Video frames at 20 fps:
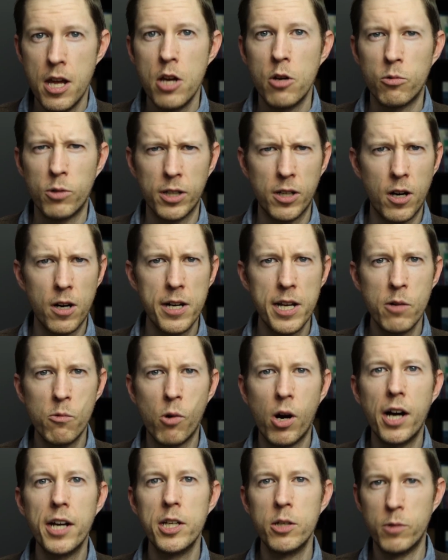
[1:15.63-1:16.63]
Regarding
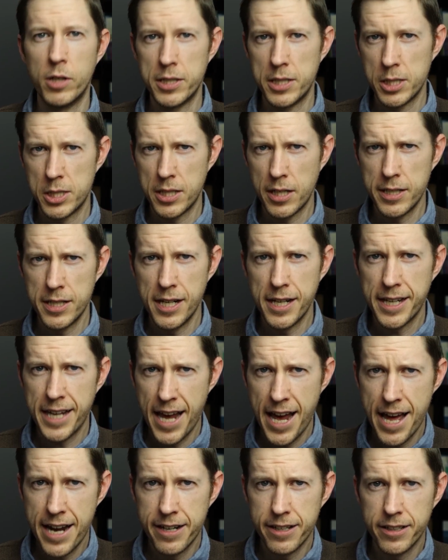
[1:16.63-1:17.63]
why you want to study in
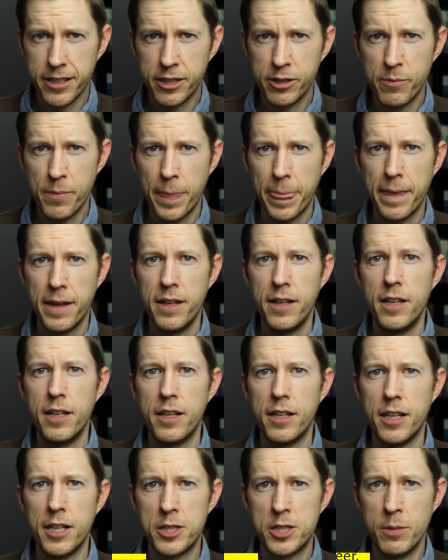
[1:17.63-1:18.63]
Canada,
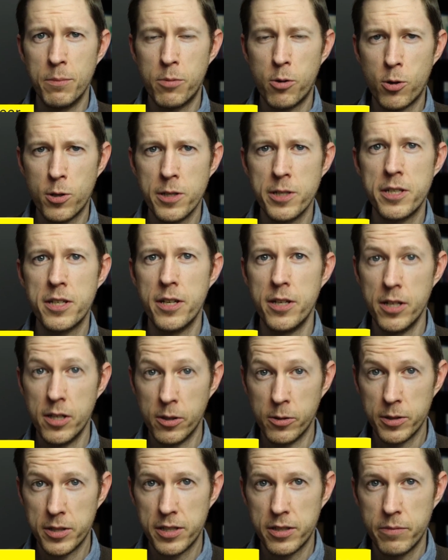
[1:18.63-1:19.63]
it's important to
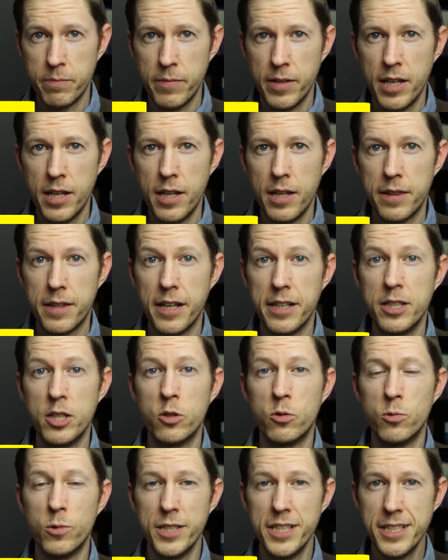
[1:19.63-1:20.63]
note that your
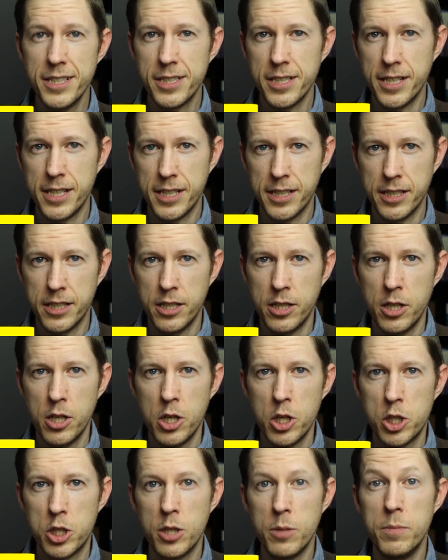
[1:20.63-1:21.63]
reasoning
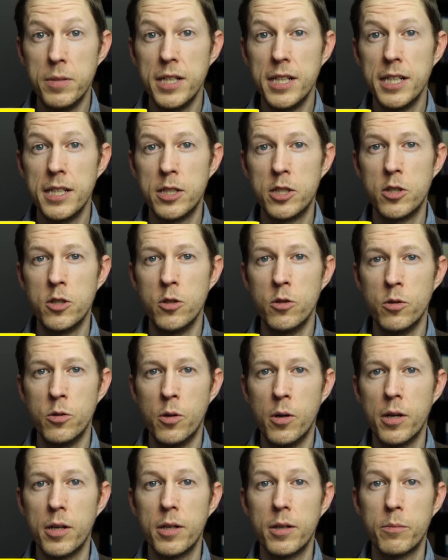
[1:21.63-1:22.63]
should be
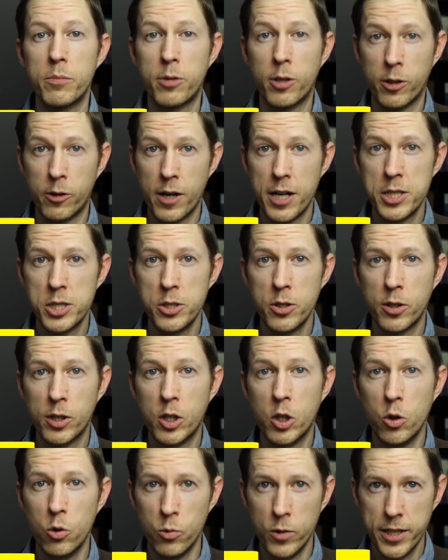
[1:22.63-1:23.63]
to progress your
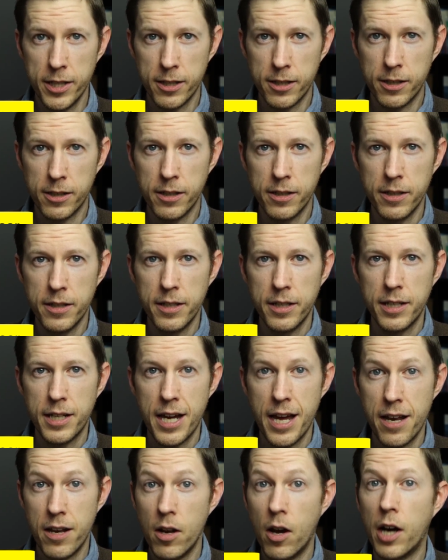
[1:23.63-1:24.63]
career
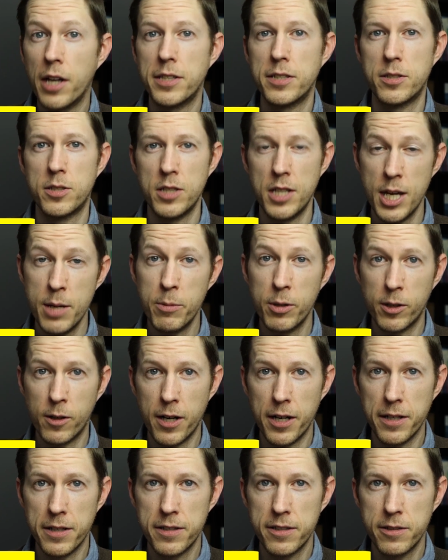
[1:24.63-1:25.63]
and not to
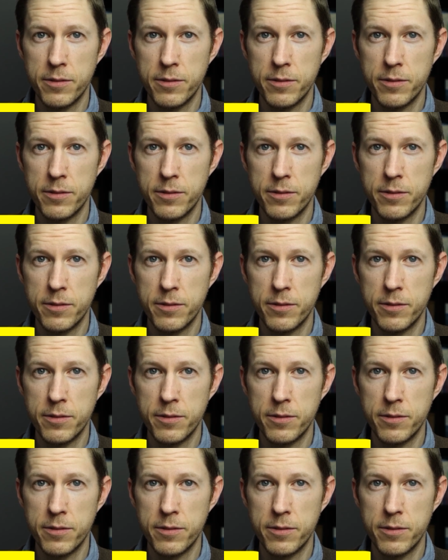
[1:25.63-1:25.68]
immigrate.